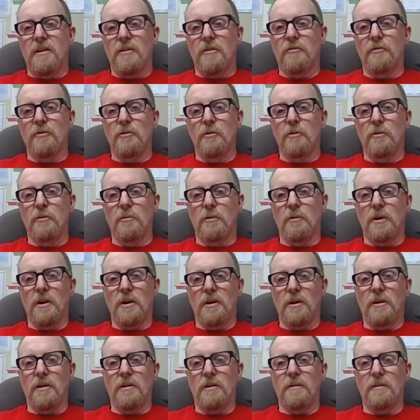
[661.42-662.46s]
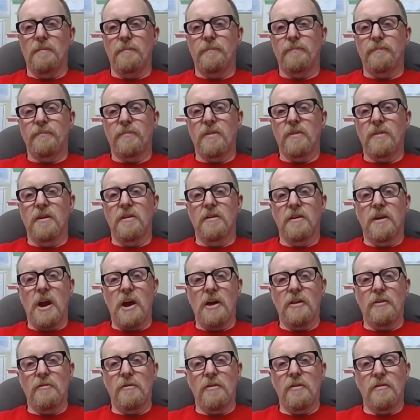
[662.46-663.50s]
through uh,
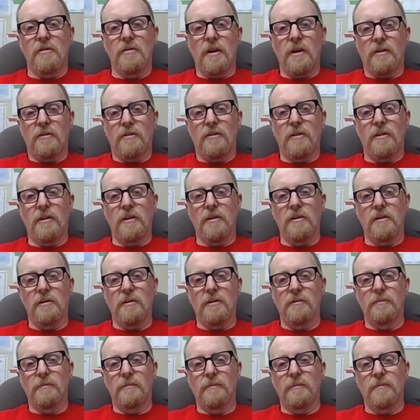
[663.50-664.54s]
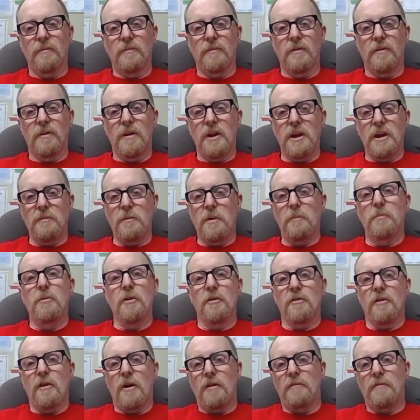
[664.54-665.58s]
gatherings that uh, Amy
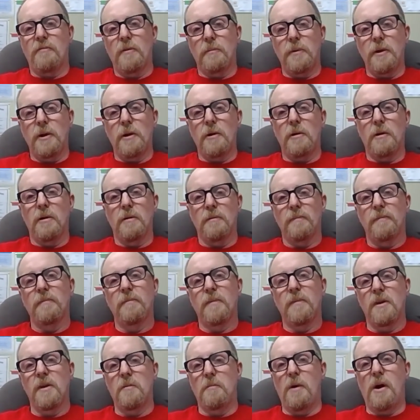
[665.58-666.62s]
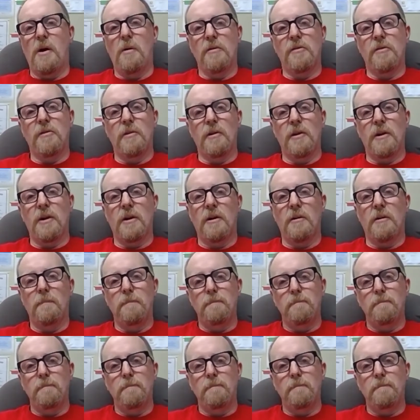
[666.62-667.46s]
puts off up here. I'm always here to help.